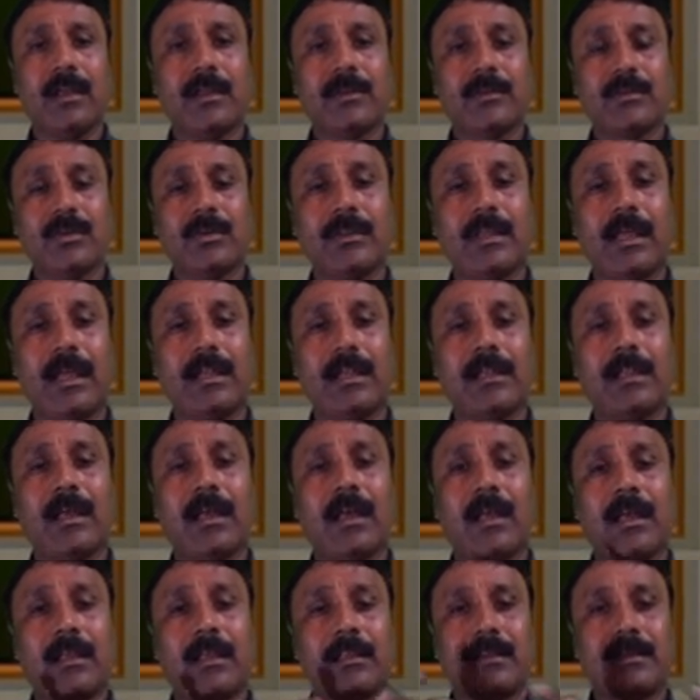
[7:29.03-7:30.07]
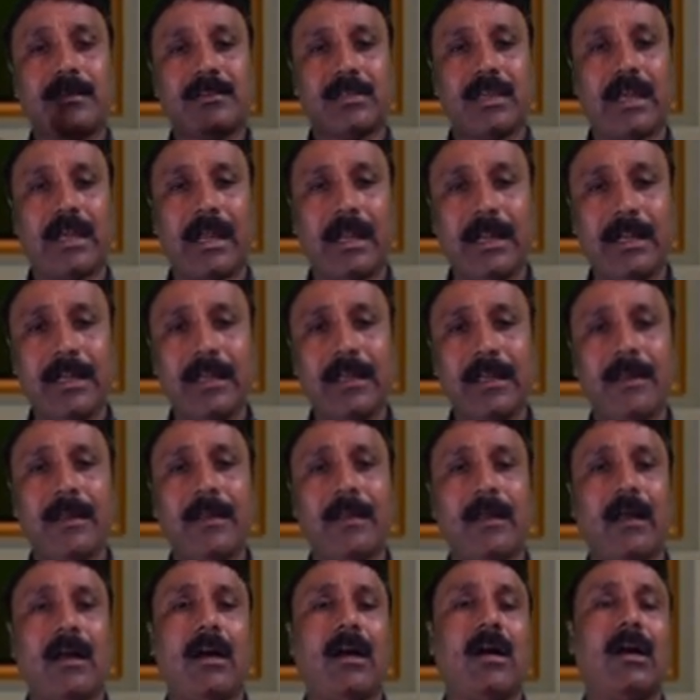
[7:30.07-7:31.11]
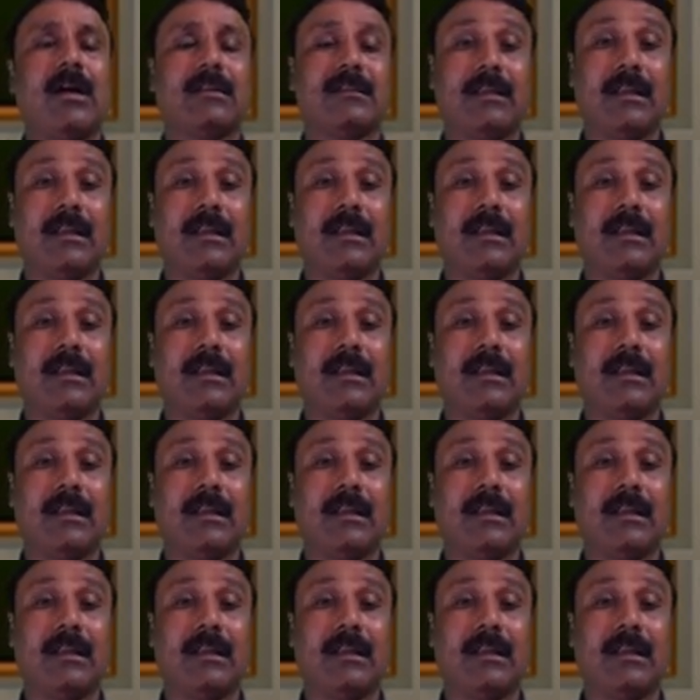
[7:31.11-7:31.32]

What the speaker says: so that the child or